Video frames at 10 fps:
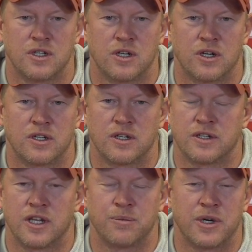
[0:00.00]
you know,
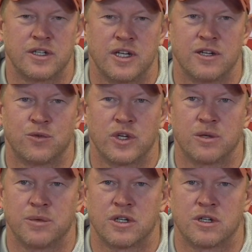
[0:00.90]
day by day, if we
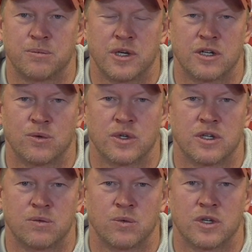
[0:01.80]
get better and better,
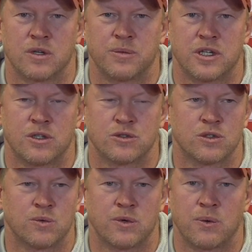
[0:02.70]
we're going to be
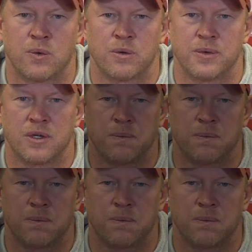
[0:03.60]
closer to where we want to